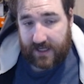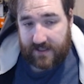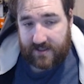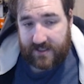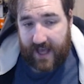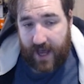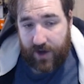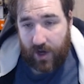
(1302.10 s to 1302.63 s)
and
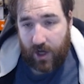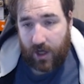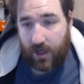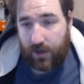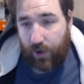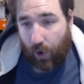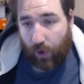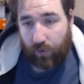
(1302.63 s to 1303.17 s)
said,
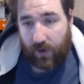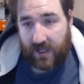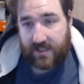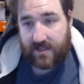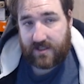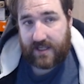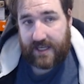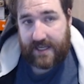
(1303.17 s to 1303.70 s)
your
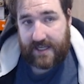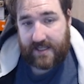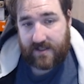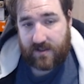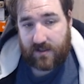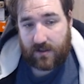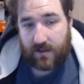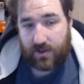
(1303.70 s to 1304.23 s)
rust
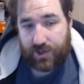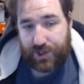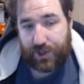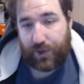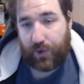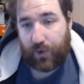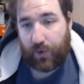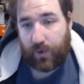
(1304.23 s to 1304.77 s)
is
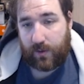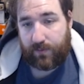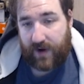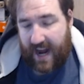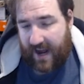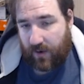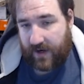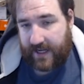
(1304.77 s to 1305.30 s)
too
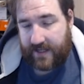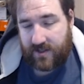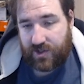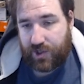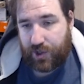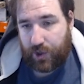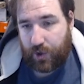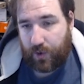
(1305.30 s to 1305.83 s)
brown. It's
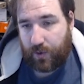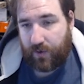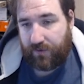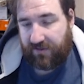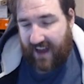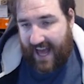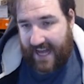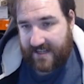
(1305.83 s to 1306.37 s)
too
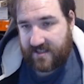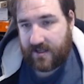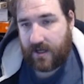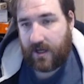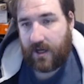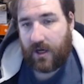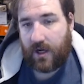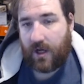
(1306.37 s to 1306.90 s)
flat.
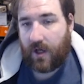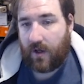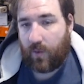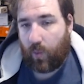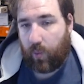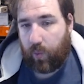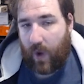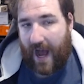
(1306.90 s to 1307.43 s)

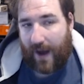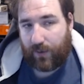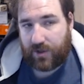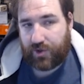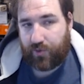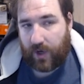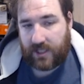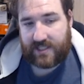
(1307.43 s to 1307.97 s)
How
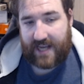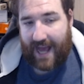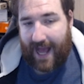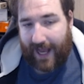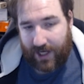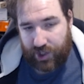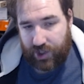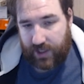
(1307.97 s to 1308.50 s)
does rust
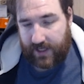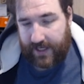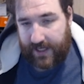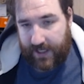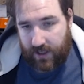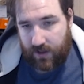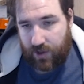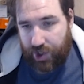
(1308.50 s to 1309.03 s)

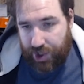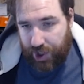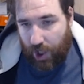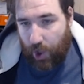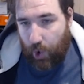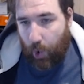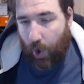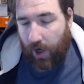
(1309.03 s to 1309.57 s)
actually
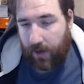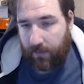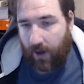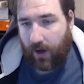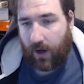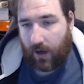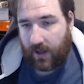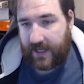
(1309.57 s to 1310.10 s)
show on a
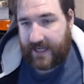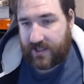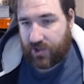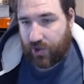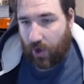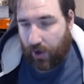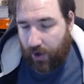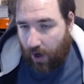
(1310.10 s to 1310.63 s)
model? It's
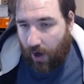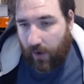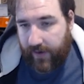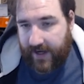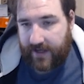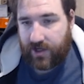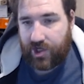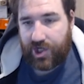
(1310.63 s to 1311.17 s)
got
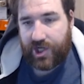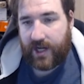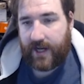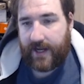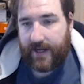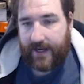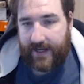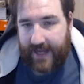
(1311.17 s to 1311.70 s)
orange,
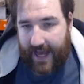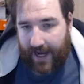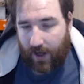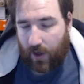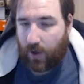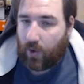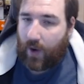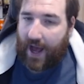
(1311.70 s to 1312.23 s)

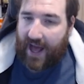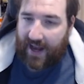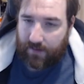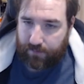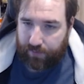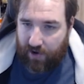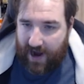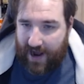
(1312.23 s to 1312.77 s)
yellow,
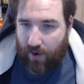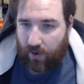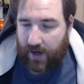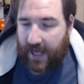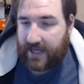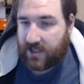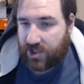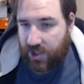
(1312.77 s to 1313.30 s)
and brown,
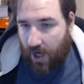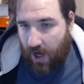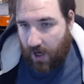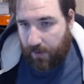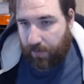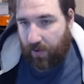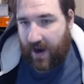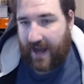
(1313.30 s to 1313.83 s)
and
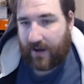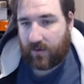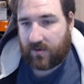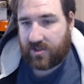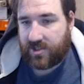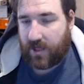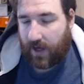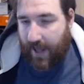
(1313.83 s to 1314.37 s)
dark
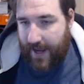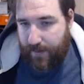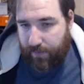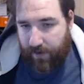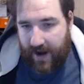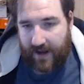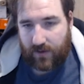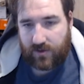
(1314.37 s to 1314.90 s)
browns, light
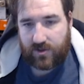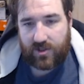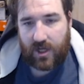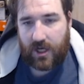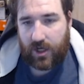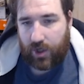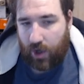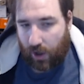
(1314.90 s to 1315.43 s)
browns,
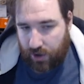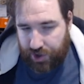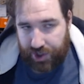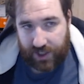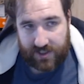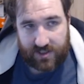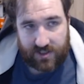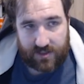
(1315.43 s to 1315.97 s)
not
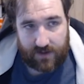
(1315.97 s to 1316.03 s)
just